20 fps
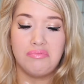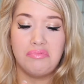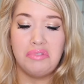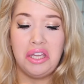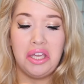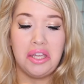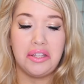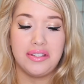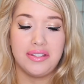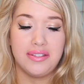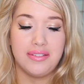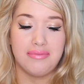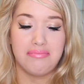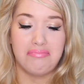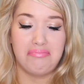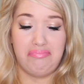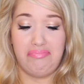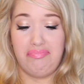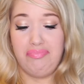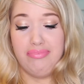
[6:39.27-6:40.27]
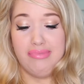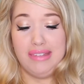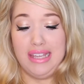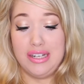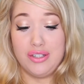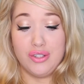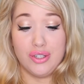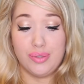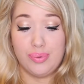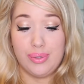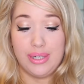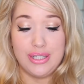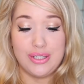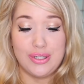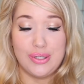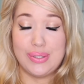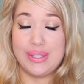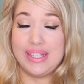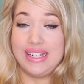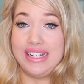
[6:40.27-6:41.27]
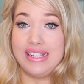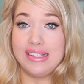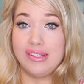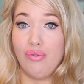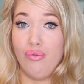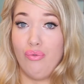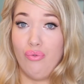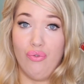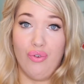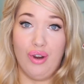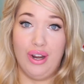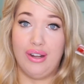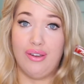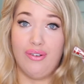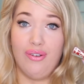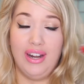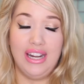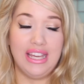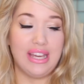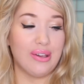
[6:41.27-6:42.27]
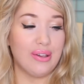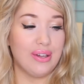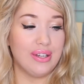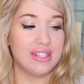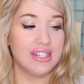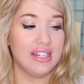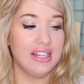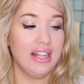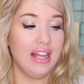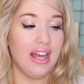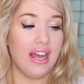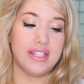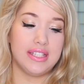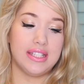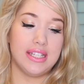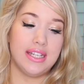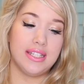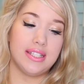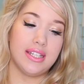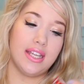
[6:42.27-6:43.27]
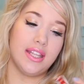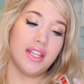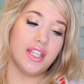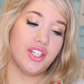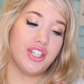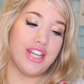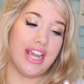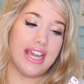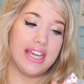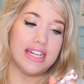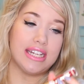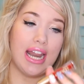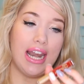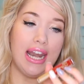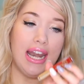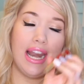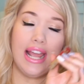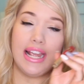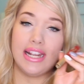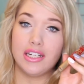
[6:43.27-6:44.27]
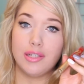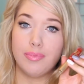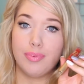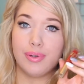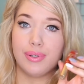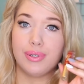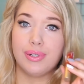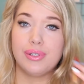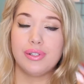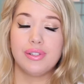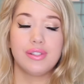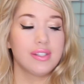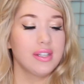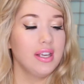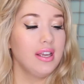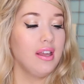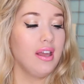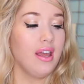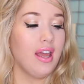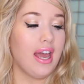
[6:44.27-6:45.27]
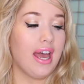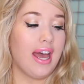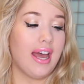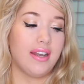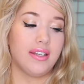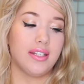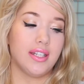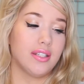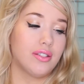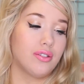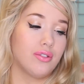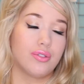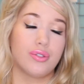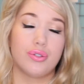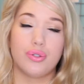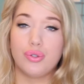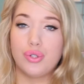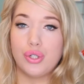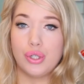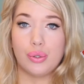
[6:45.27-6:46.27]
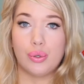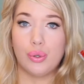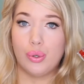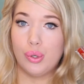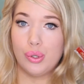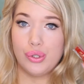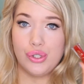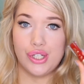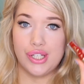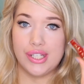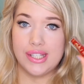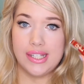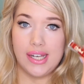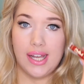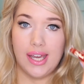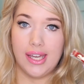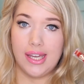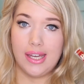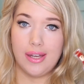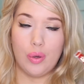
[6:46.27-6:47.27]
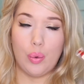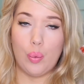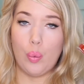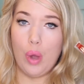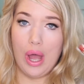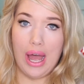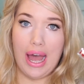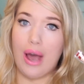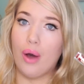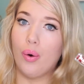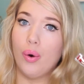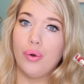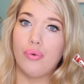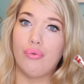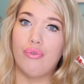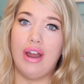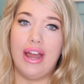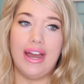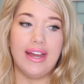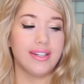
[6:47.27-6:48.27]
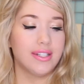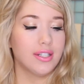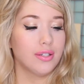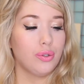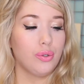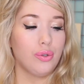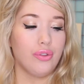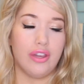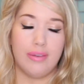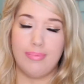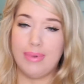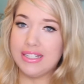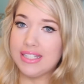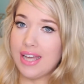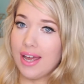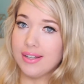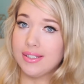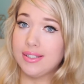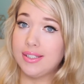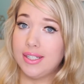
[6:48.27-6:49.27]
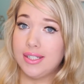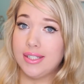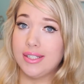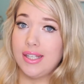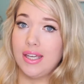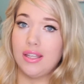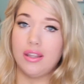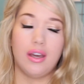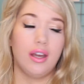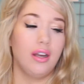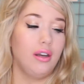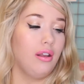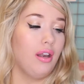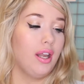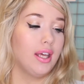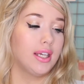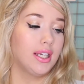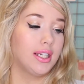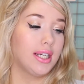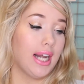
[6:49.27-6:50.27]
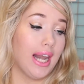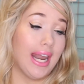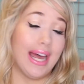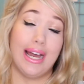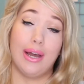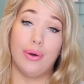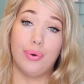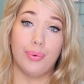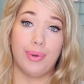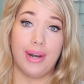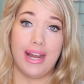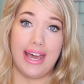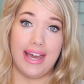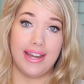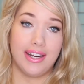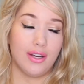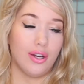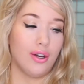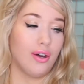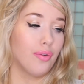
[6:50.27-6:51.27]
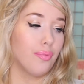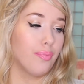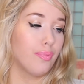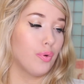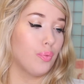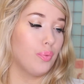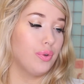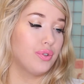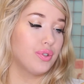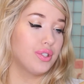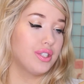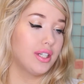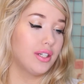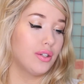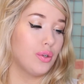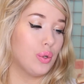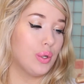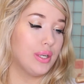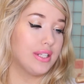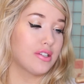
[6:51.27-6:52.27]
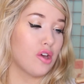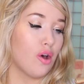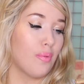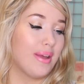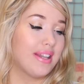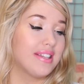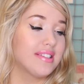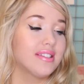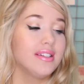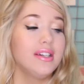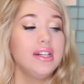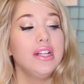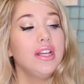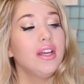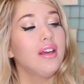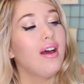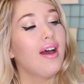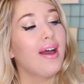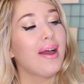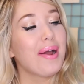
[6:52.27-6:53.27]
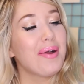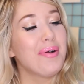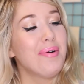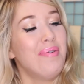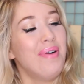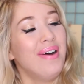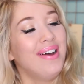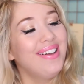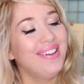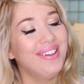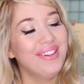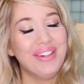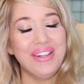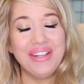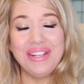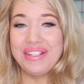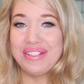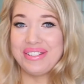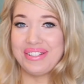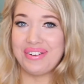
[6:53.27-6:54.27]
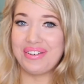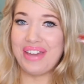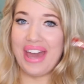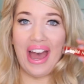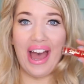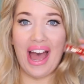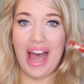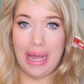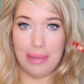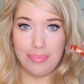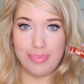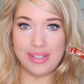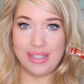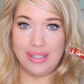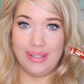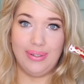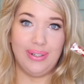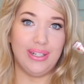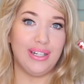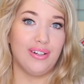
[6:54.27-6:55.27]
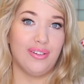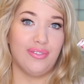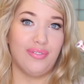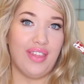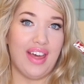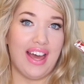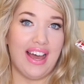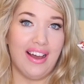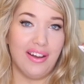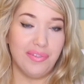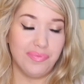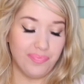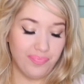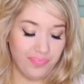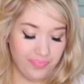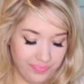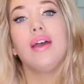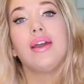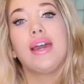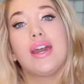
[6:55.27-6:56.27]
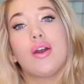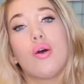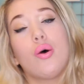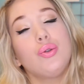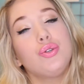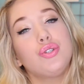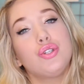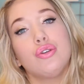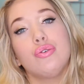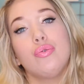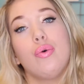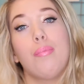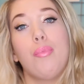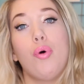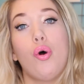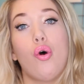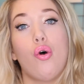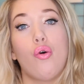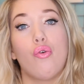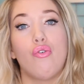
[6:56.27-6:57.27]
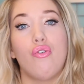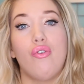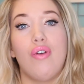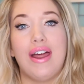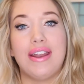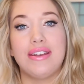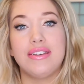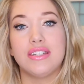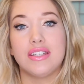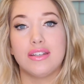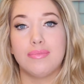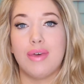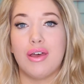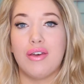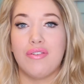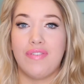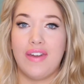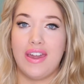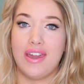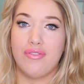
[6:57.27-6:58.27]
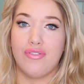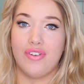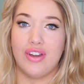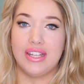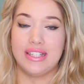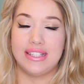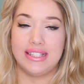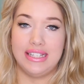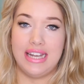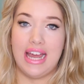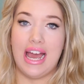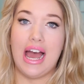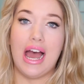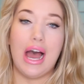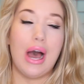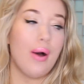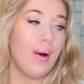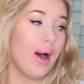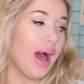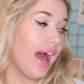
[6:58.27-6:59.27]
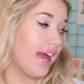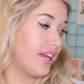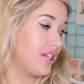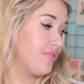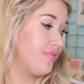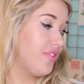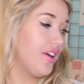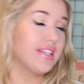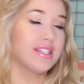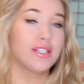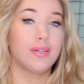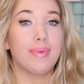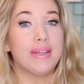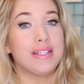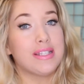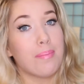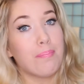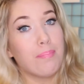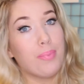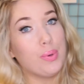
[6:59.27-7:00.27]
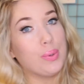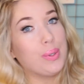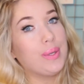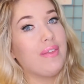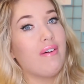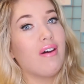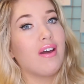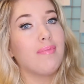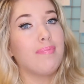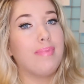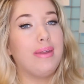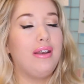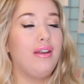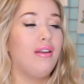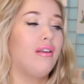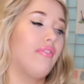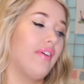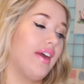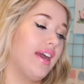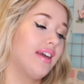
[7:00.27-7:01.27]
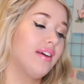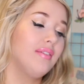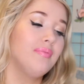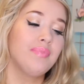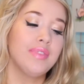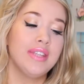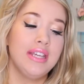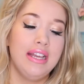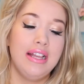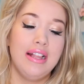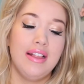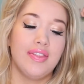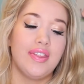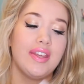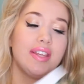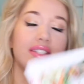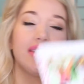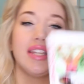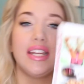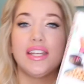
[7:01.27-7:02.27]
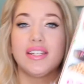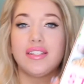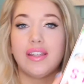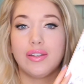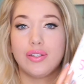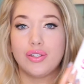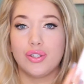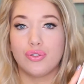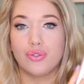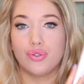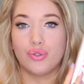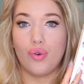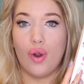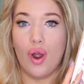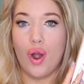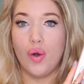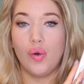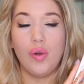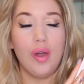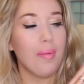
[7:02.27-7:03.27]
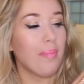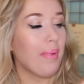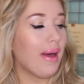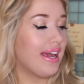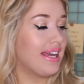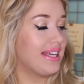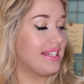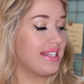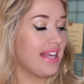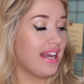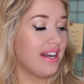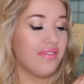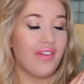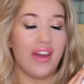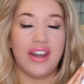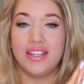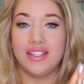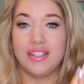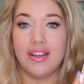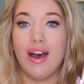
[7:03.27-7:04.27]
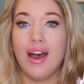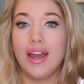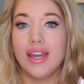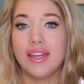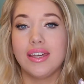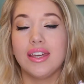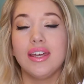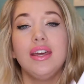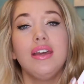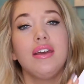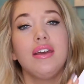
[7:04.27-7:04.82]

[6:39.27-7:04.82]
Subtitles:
It does what it does, and it's really good. This is in the shade Lady Balls, and it's just such a gorgeous like wow red, although my dad did say that I looked like a clown when I had it on, but we'll just ignore his comments. So yeah, absolutely love that. Okay, on to more random favourites now, and first up is a book that I've been loving. This is Strong by Zanna Van Dyke.